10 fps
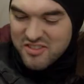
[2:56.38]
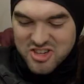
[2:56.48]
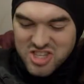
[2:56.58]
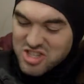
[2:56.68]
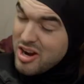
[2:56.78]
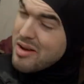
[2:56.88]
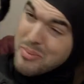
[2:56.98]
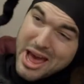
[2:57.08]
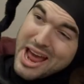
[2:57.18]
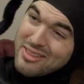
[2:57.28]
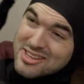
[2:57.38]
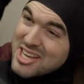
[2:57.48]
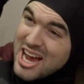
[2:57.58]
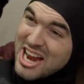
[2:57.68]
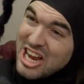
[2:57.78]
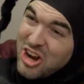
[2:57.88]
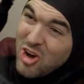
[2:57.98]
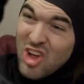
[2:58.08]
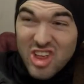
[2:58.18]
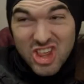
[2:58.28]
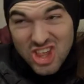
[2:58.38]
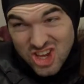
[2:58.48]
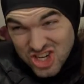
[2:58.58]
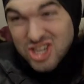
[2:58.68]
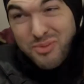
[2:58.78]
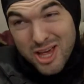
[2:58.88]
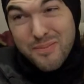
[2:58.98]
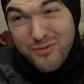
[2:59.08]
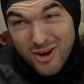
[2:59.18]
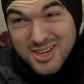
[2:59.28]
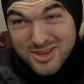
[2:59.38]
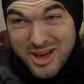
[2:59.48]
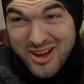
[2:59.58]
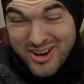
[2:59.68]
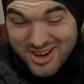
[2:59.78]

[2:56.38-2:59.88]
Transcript: if you're just trying to bang this guy, Nicole, you should be upfront about it.